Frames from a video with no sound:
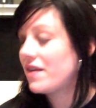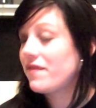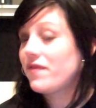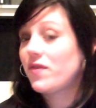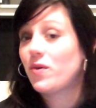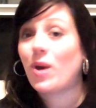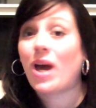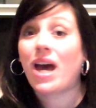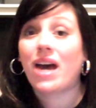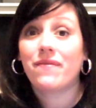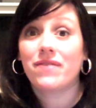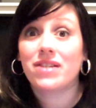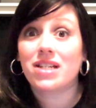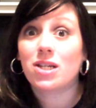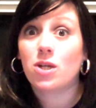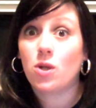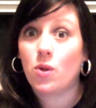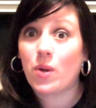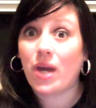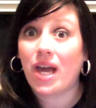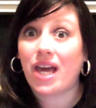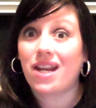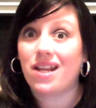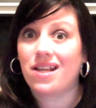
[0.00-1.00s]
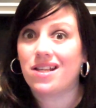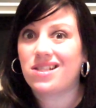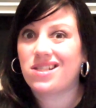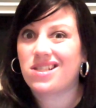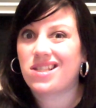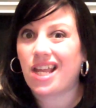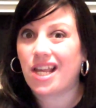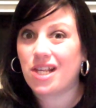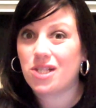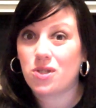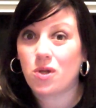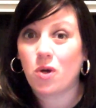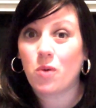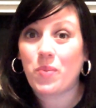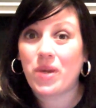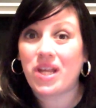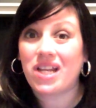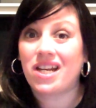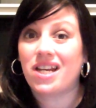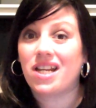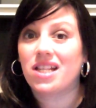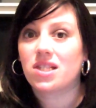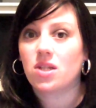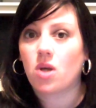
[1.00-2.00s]
If you haven't, go get it. It's dystopian
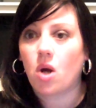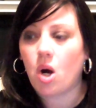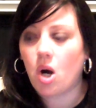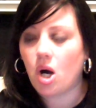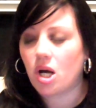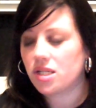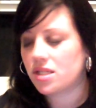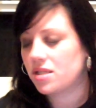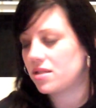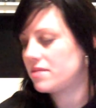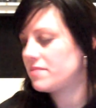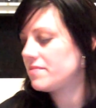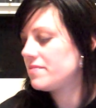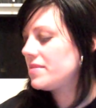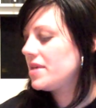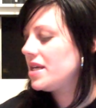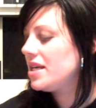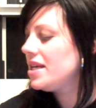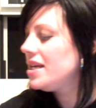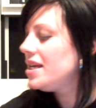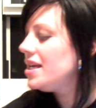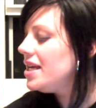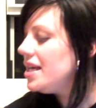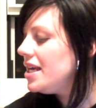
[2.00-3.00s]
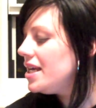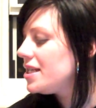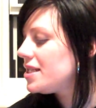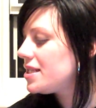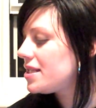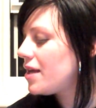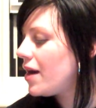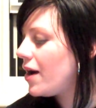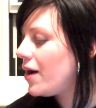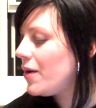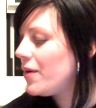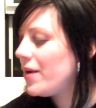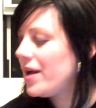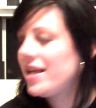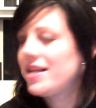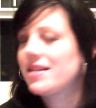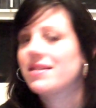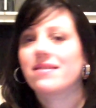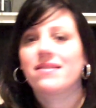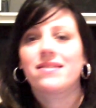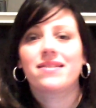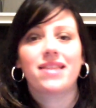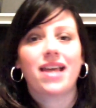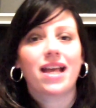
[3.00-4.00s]
and it's awesome. So,
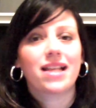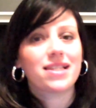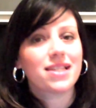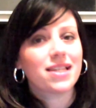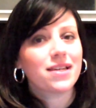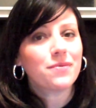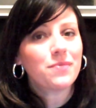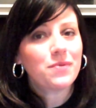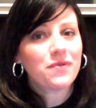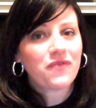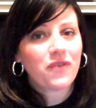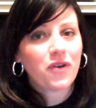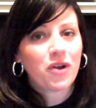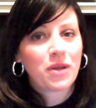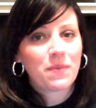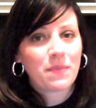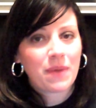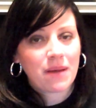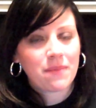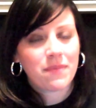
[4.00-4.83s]
and that's it for In My